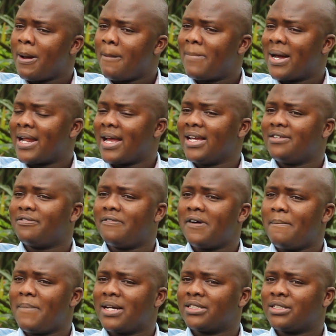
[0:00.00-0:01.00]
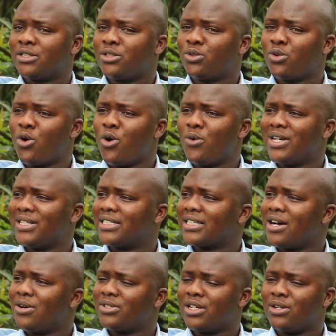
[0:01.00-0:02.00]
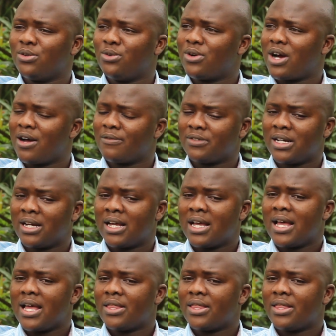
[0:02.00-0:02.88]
But I urge farmers to always scout and look after